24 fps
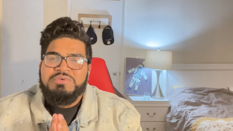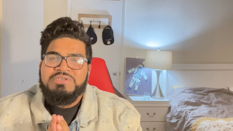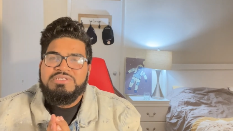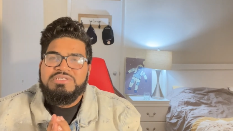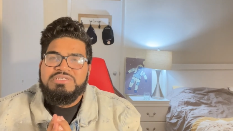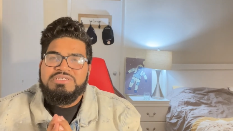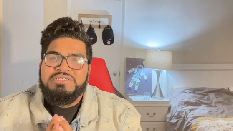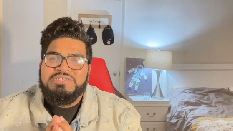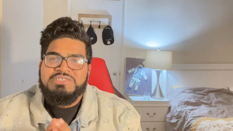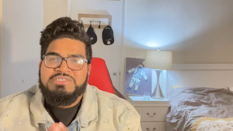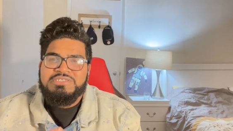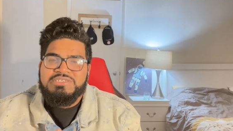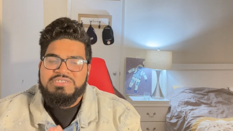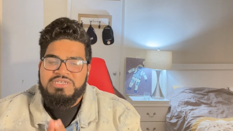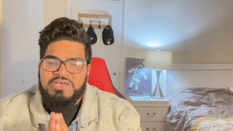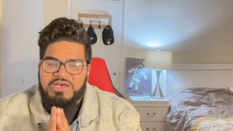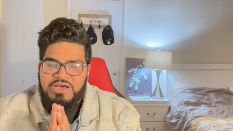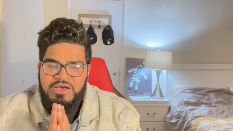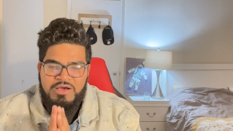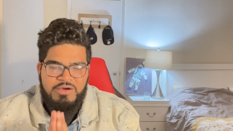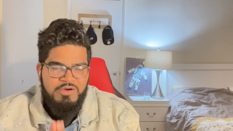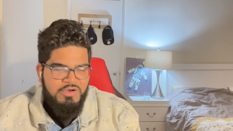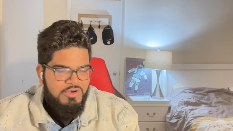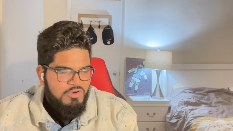He is
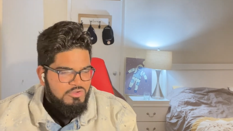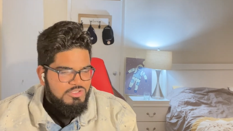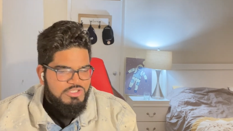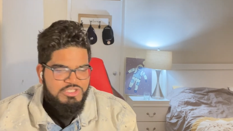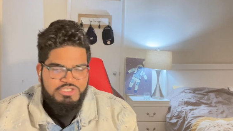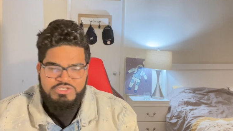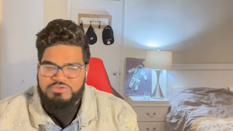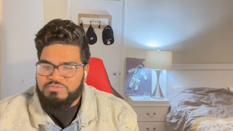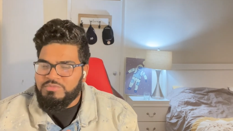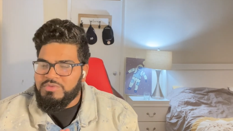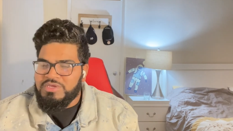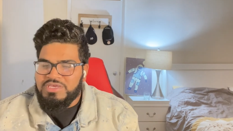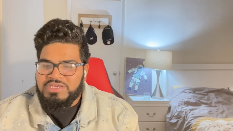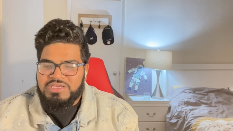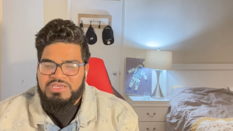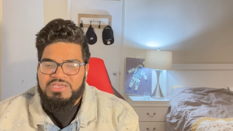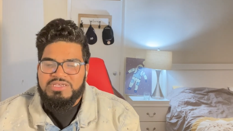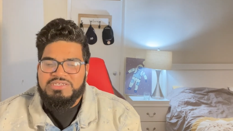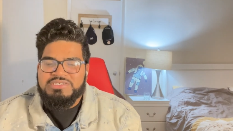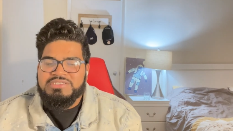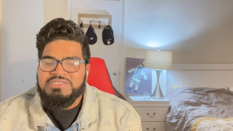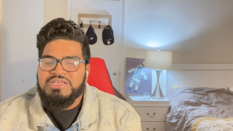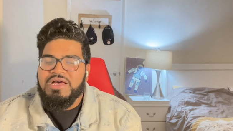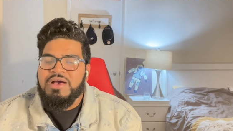awesome. He
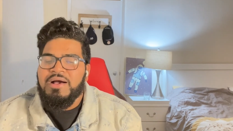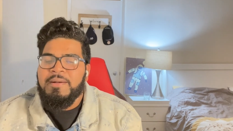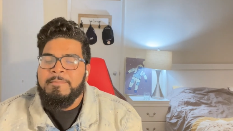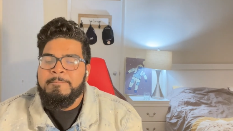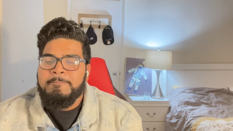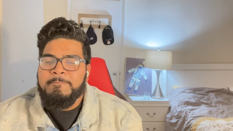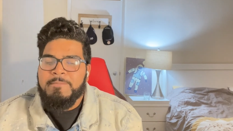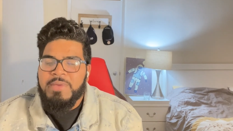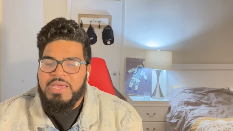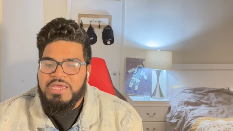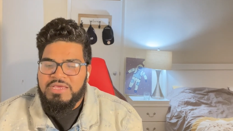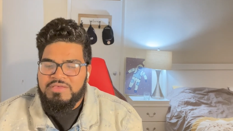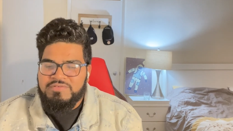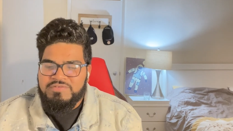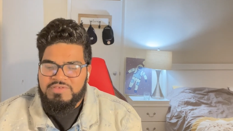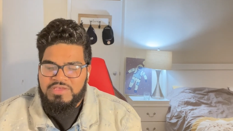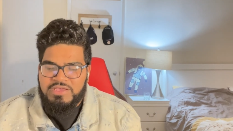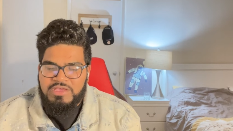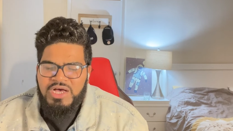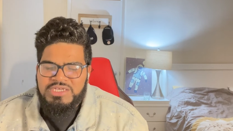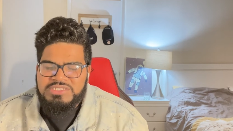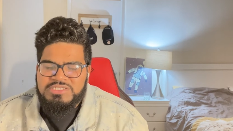is amazing.